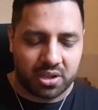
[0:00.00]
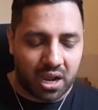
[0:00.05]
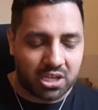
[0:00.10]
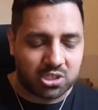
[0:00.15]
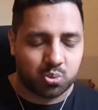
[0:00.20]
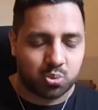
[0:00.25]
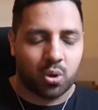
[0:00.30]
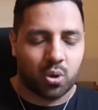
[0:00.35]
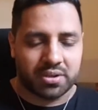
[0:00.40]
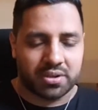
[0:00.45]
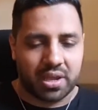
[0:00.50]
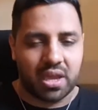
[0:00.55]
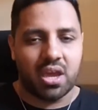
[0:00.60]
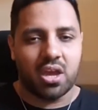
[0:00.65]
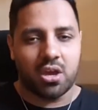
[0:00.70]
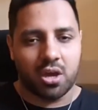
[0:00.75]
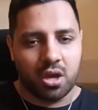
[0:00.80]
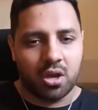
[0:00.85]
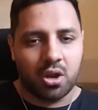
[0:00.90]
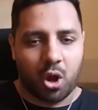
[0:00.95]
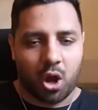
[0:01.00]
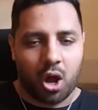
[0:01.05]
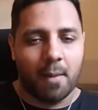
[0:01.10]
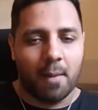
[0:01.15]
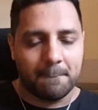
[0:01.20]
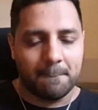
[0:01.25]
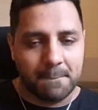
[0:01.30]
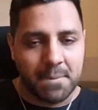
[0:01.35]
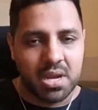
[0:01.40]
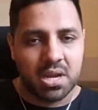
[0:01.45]
That's what they earn on
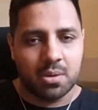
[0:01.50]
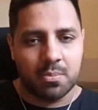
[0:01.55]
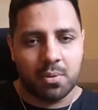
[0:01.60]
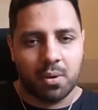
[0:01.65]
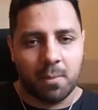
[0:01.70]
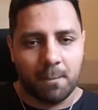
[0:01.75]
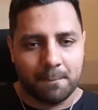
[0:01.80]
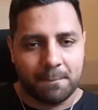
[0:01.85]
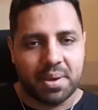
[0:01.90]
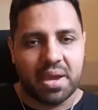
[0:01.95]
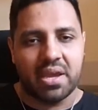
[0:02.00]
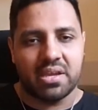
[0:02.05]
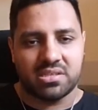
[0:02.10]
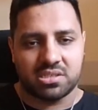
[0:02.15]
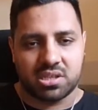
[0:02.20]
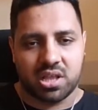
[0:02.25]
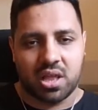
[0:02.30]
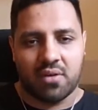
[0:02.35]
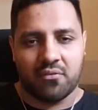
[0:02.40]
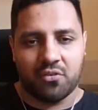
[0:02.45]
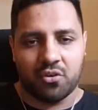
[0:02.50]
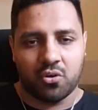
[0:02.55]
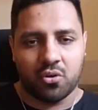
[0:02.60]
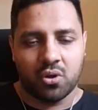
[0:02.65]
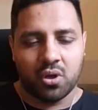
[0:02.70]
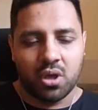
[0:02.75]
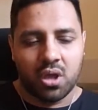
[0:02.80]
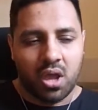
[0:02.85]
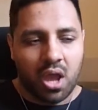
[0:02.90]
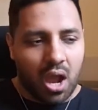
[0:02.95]
a minimum base level,
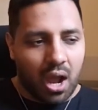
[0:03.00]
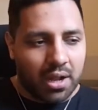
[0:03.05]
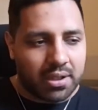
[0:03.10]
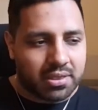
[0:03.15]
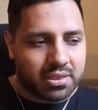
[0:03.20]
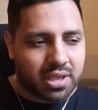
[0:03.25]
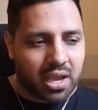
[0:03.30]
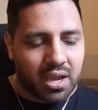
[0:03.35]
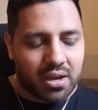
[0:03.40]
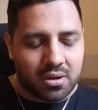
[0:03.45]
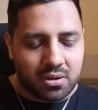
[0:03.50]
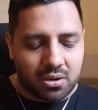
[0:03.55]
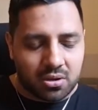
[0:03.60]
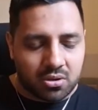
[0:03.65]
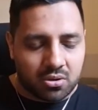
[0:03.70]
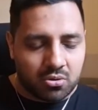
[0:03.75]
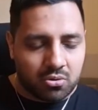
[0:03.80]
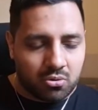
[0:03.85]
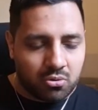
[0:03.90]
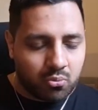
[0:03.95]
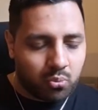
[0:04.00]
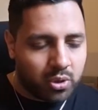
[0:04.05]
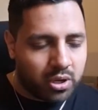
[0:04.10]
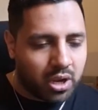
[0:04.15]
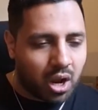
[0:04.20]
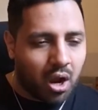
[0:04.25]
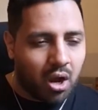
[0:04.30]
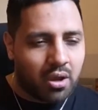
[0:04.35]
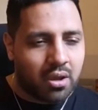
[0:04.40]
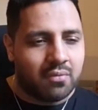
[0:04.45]
and then we
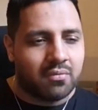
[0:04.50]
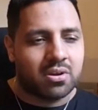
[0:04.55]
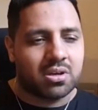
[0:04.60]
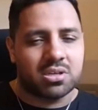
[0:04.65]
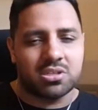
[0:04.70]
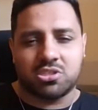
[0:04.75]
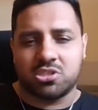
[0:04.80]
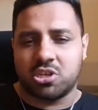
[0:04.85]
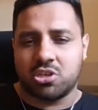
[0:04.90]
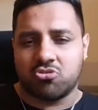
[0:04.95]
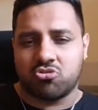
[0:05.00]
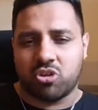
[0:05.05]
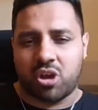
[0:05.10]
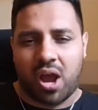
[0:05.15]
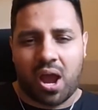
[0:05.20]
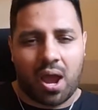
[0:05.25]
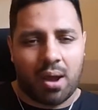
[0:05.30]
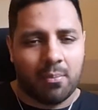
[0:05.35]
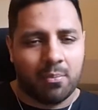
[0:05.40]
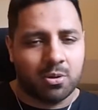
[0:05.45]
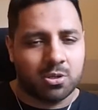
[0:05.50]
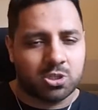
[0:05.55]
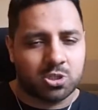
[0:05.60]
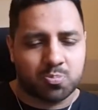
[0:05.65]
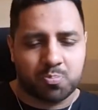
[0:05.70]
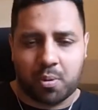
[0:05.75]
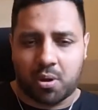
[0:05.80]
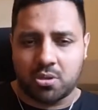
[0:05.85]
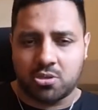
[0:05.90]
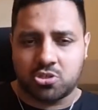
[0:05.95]
are even considering how much
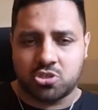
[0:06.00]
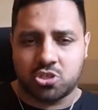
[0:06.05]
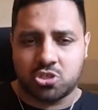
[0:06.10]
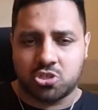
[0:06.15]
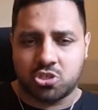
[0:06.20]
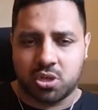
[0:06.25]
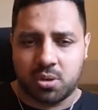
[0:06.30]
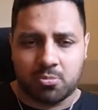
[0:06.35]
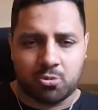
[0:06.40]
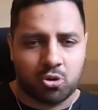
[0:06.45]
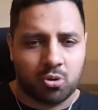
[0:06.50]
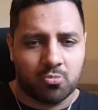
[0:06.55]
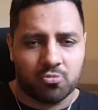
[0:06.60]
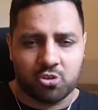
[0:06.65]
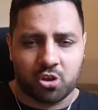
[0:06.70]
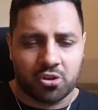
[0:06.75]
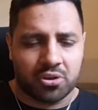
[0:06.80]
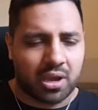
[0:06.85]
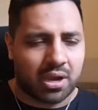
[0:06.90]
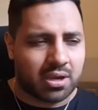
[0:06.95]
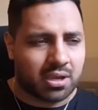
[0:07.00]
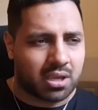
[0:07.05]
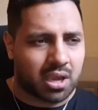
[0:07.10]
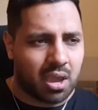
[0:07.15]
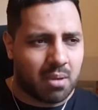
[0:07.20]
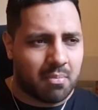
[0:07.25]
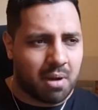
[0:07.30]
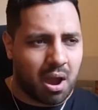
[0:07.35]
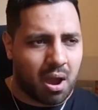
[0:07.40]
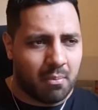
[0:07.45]
sponsorship comes on that
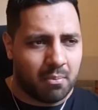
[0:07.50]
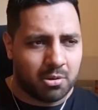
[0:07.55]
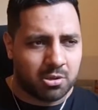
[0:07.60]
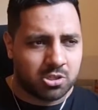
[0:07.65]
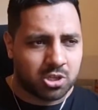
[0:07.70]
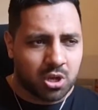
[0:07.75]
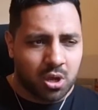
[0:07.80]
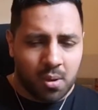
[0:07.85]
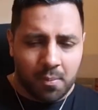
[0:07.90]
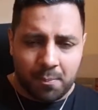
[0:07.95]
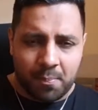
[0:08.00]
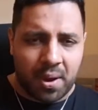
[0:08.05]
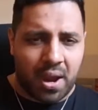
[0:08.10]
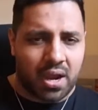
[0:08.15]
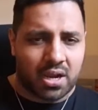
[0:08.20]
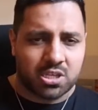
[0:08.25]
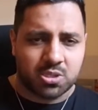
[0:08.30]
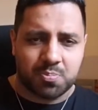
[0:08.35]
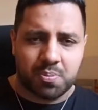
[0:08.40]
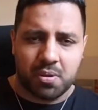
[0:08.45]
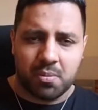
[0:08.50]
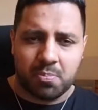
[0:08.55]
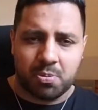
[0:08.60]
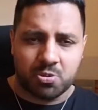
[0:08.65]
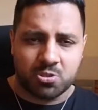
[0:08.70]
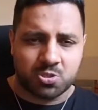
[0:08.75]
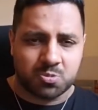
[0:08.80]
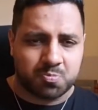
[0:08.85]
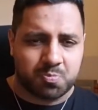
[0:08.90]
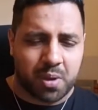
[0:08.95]
game, how much packs people
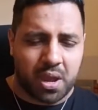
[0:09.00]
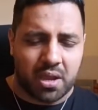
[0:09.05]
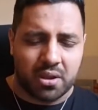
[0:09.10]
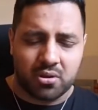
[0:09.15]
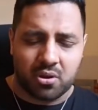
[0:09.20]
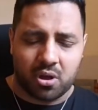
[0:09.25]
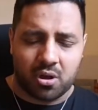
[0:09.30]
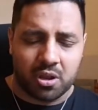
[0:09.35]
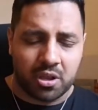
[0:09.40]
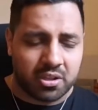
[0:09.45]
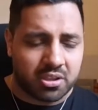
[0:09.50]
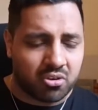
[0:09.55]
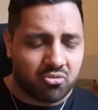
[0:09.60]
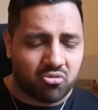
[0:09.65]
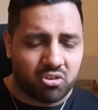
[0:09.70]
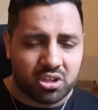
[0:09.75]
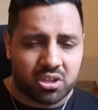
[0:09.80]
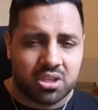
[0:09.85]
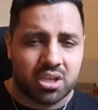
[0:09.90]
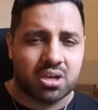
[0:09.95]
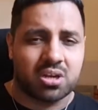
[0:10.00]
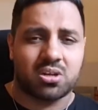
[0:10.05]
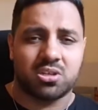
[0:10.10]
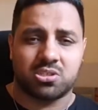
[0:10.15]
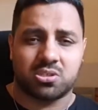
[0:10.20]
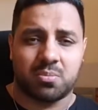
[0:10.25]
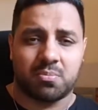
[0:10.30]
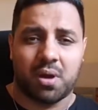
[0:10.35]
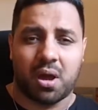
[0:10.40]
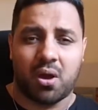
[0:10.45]
spend on it, the ridiculous
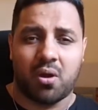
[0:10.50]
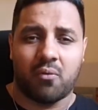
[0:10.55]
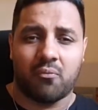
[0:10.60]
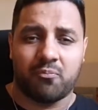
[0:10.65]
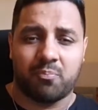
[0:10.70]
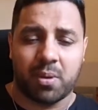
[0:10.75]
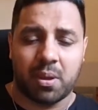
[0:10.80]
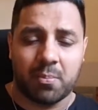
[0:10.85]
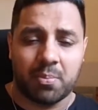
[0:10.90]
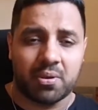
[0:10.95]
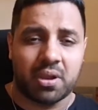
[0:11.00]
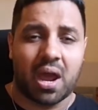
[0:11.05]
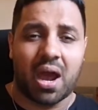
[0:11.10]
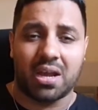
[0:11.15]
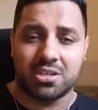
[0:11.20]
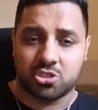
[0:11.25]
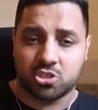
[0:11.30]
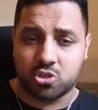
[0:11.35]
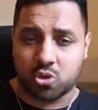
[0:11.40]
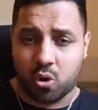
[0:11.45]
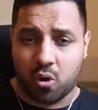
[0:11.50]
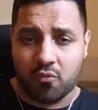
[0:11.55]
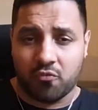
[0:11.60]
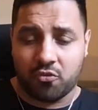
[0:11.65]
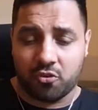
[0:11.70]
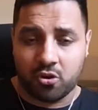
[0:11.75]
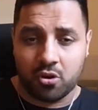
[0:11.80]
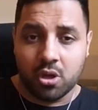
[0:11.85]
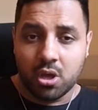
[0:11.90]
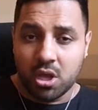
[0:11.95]
amount of people that actually go
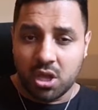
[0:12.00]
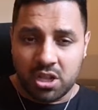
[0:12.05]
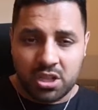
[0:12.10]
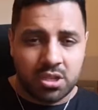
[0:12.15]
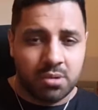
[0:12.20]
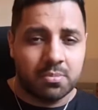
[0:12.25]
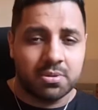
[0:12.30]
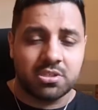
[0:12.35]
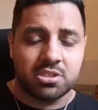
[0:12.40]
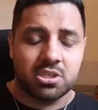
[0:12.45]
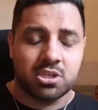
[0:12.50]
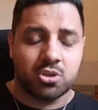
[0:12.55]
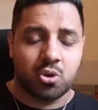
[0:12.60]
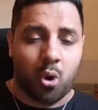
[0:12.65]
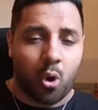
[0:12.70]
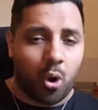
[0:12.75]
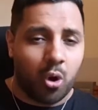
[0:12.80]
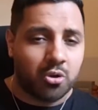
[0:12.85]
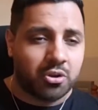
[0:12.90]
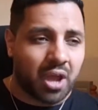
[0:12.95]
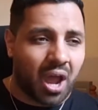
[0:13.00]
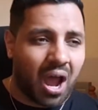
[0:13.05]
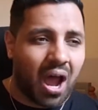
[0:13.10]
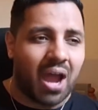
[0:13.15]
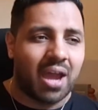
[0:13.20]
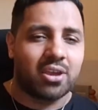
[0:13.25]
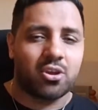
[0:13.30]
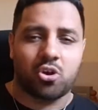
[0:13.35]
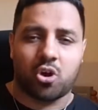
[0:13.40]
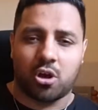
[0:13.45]
for limited or the
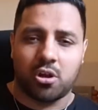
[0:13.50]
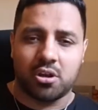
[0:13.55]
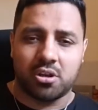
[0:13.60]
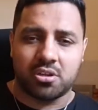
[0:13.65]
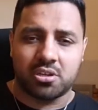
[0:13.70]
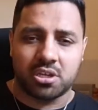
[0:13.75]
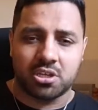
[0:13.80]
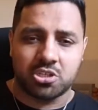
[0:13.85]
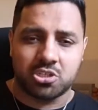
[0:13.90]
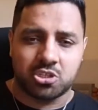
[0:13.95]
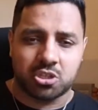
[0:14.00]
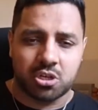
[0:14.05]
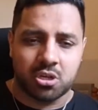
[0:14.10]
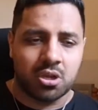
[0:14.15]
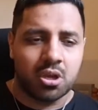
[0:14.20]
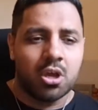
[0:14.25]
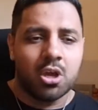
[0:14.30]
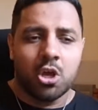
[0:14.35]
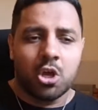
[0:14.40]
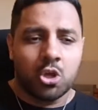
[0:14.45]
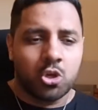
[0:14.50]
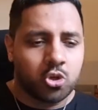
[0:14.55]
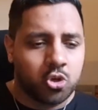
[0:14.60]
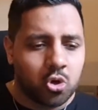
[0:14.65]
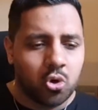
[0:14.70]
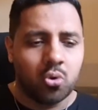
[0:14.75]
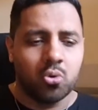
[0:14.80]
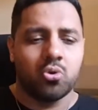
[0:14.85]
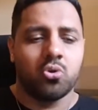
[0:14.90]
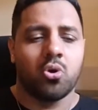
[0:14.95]
icon edition.
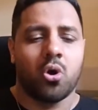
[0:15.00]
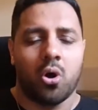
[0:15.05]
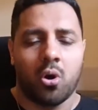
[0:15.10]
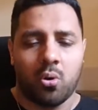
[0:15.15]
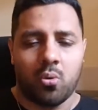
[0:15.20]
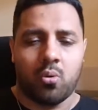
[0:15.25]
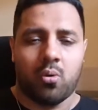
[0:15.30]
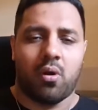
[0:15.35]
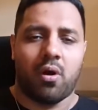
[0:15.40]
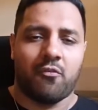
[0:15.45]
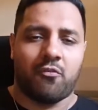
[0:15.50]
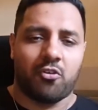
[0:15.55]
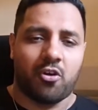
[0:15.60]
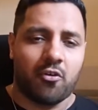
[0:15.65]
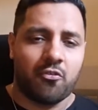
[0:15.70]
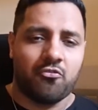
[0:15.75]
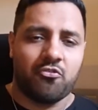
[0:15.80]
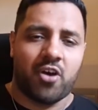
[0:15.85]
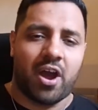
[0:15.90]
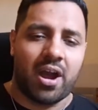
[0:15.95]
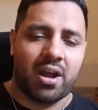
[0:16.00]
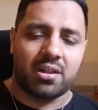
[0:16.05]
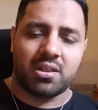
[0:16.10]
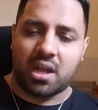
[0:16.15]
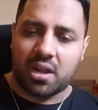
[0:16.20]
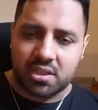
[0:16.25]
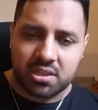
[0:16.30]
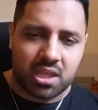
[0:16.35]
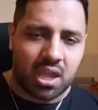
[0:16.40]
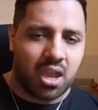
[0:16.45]
You know for a fact
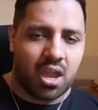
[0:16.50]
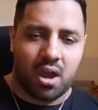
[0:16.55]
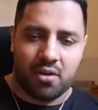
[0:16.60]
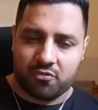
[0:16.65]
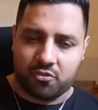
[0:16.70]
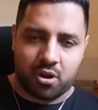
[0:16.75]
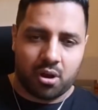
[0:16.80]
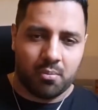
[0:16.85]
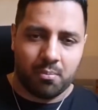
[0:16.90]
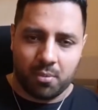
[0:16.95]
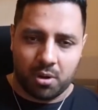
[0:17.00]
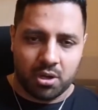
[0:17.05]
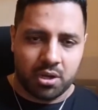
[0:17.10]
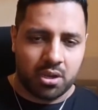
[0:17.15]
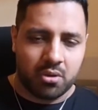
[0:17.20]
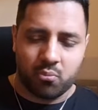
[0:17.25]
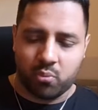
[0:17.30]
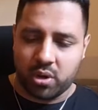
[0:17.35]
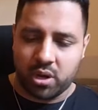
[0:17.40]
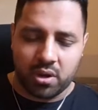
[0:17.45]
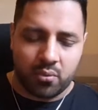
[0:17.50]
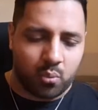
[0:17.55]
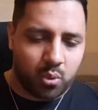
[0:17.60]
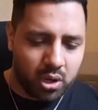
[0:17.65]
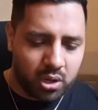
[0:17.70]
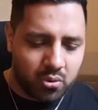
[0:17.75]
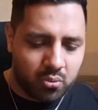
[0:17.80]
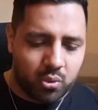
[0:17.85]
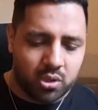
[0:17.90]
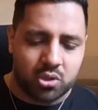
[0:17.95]
that they have got money.
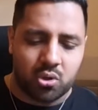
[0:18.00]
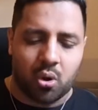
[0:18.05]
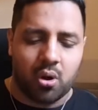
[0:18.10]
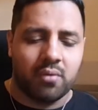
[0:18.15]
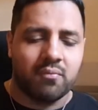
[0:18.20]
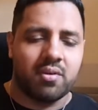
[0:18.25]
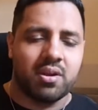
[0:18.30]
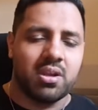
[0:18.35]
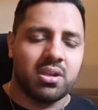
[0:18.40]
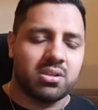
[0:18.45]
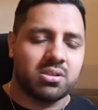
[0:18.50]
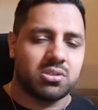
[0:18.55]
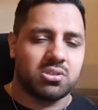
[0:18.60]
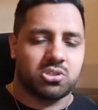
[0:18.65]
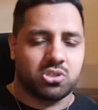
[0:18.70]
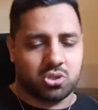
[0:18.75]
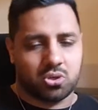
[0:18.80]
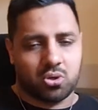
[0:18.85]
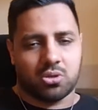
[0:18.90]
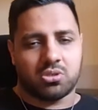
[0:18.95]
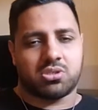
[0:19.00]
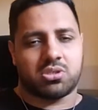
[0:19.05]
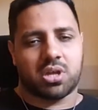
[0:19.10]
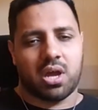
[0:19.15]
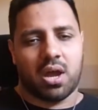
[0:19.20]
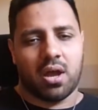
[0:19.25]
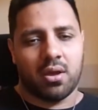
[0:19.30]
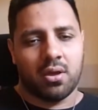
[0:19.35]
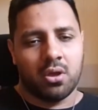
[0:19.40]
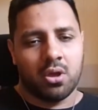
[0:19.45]
We don't even need to discuss
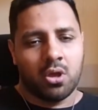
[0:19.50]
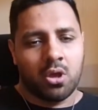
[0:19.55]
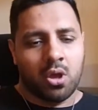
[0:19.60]
that.